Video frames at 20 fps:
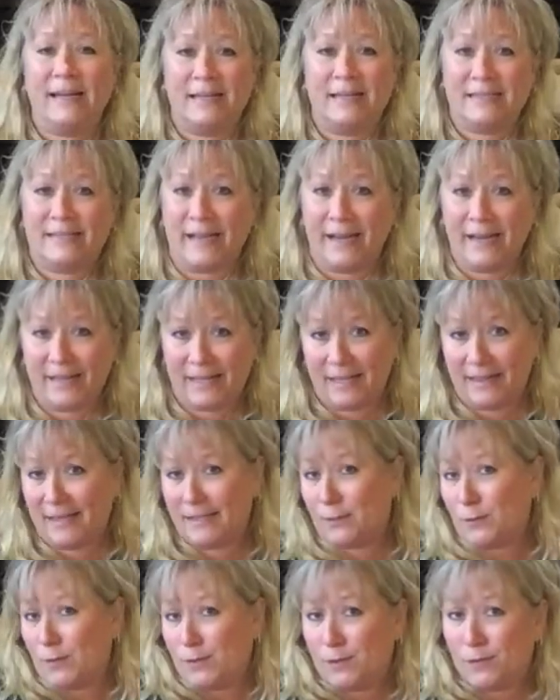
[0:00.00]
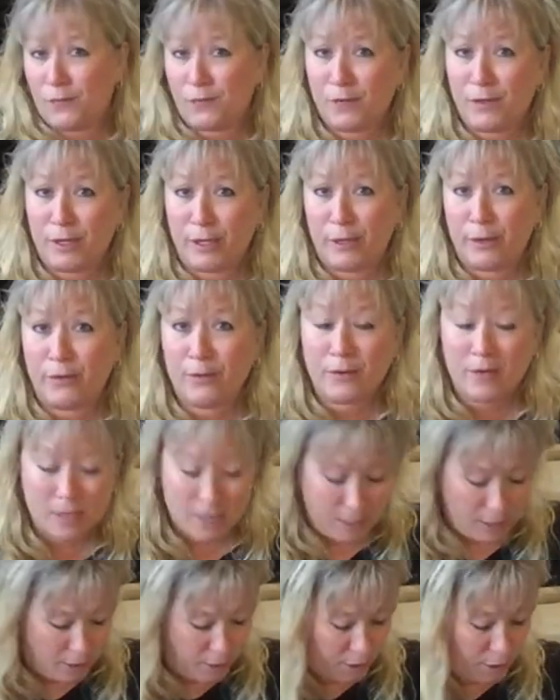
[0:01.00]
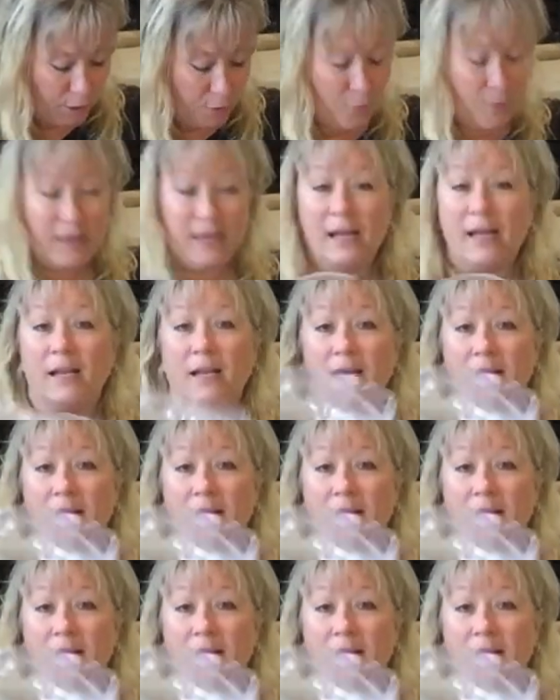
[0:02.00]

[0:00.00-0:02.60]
it and decided that this wasn't for you, you would